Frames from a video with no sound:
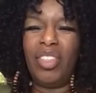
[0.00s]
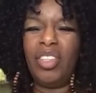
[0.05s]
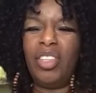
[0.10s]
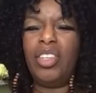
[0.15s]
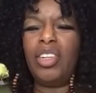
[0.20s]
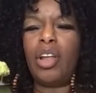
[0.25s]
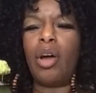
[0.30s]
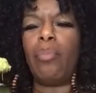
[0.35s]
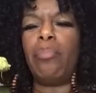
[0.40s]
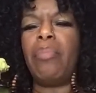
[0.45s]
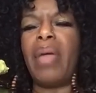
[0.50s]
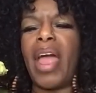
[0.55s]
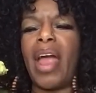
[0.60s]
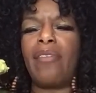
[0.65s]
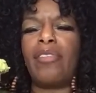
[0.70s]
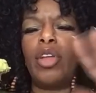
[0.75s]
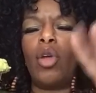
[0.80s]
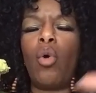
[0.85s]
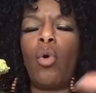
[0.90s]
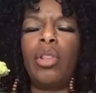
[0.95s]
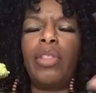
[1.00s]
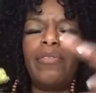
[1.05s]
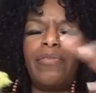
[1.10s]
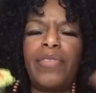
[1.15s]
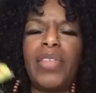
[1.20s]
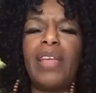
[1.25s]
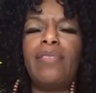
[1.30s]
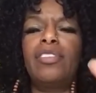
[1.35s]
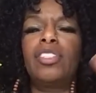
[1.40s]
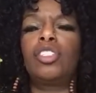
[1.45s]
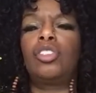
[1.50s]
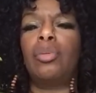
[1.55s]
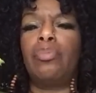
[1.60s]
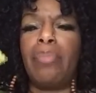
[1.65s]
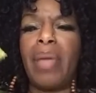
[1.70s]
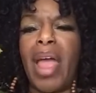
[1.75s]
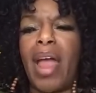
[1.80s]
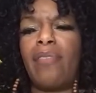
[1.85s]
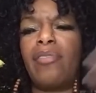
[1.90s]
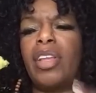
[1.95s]
you know, marry. All the flavors to
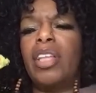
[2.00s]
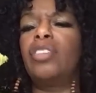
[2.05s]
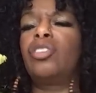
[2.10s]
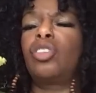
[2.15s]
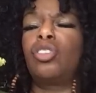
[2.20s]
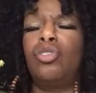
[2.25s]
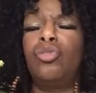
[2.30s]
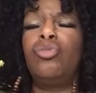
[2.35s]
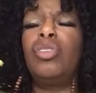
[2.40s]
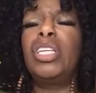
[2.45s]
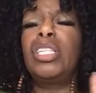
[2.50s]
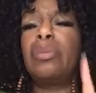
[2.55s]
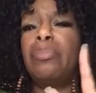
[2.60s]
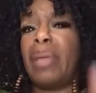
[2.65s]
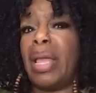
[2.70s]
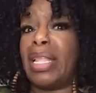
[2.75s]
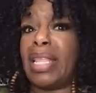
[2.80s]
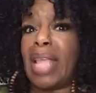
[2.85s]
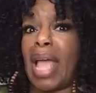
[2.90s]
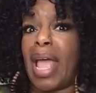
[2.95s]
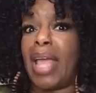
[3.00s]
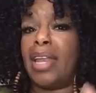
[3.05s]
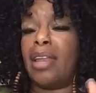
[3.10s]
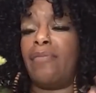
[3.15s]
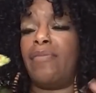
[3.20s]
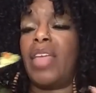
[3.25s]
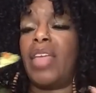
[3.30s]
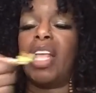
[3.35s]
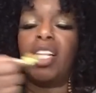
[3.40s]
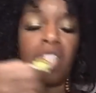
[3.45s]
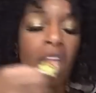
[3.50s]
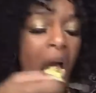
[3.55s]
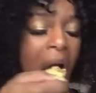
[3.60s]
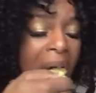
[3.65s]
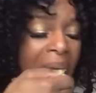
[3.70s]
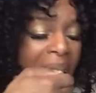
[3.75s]
marry. So you need to make that in advance.